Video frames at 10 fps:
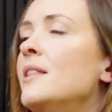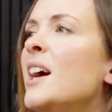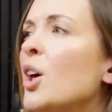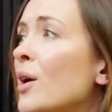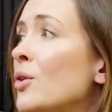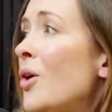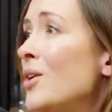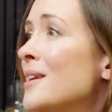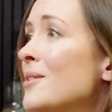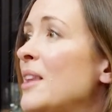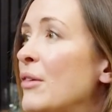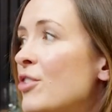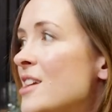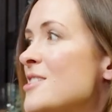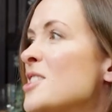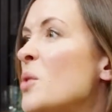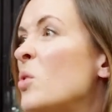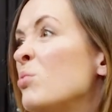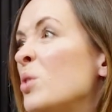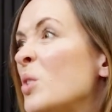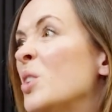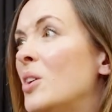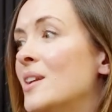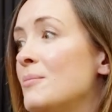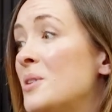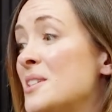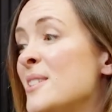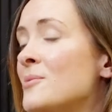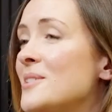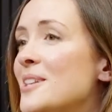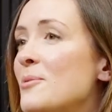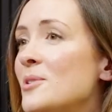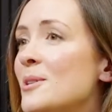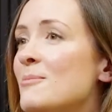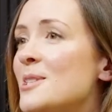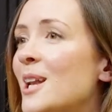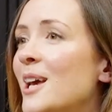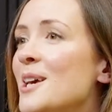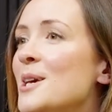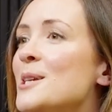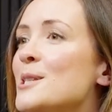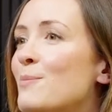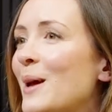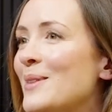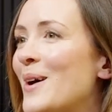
they're going on holiday with their friends, and I don't want to ruin the holiday, but I just don't want them to like spend the